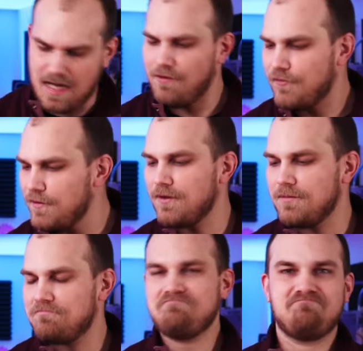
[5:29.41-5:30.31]
Now, if we
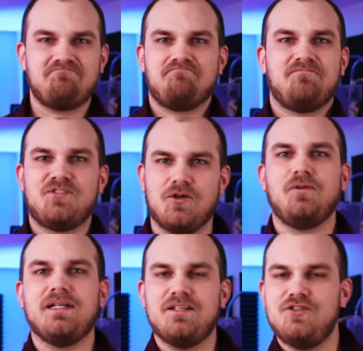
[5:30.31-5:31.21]
were
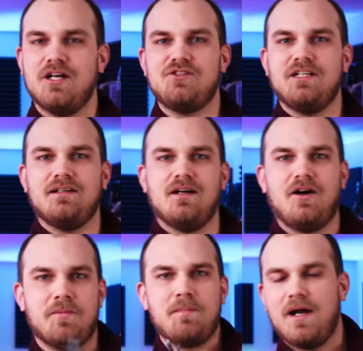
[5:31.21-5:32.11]
solely judging
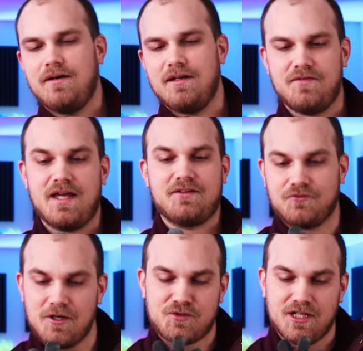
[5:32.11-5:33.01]
on the merit of that
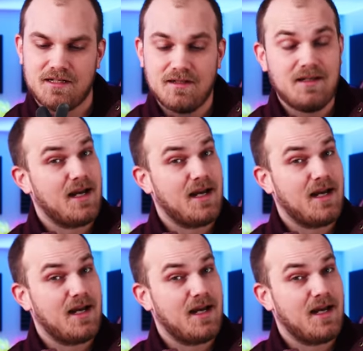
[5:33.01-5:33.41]
description,